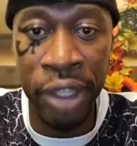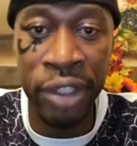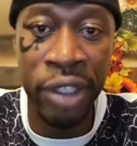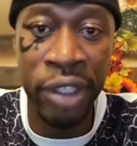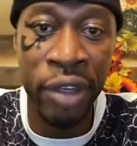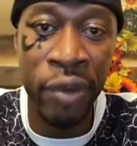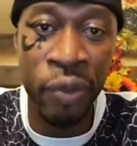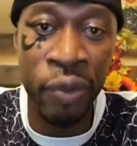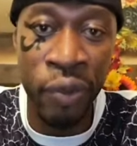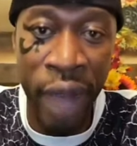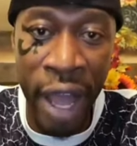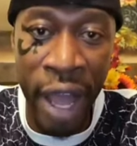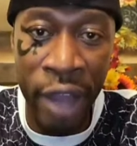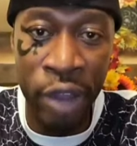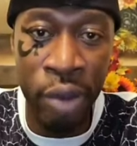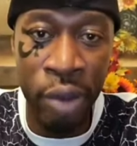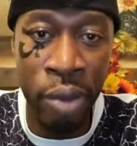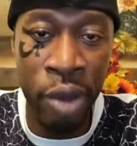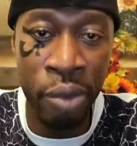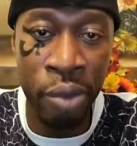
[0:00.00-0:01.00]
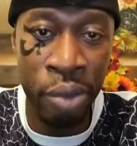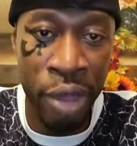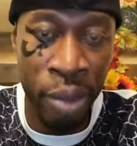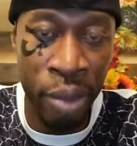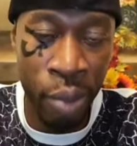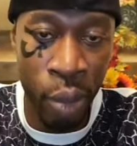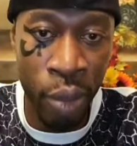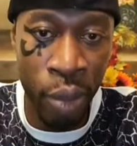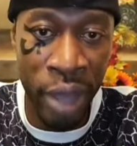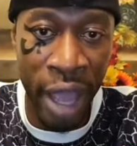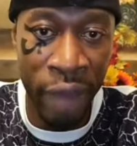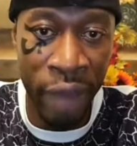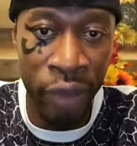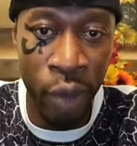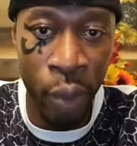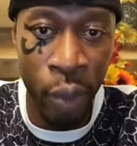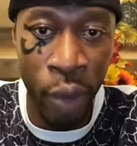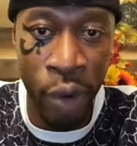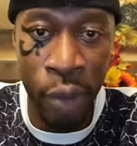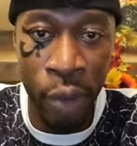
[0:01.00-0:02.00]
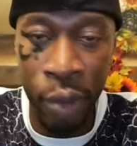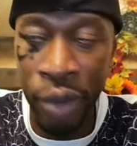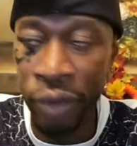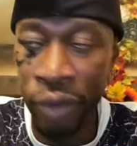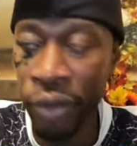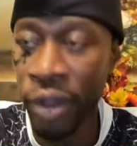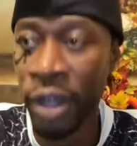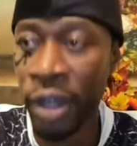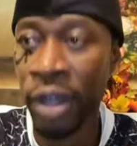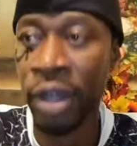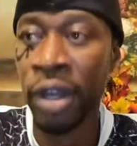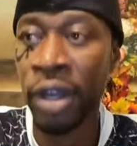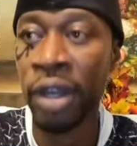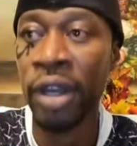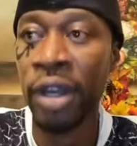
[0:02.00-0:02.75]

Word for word: because of the volume of people we have to work with,